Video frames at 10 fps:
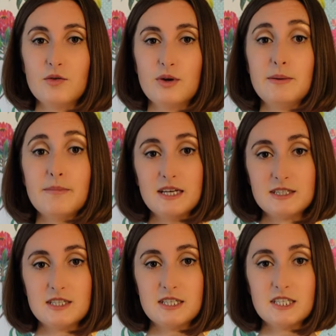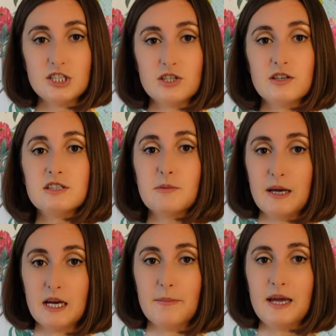when he makes the decision to
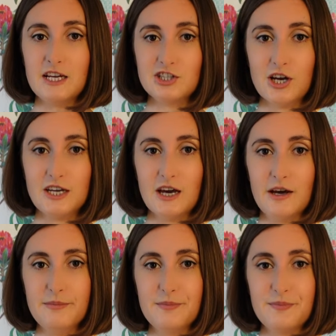pick up a hitchhiker.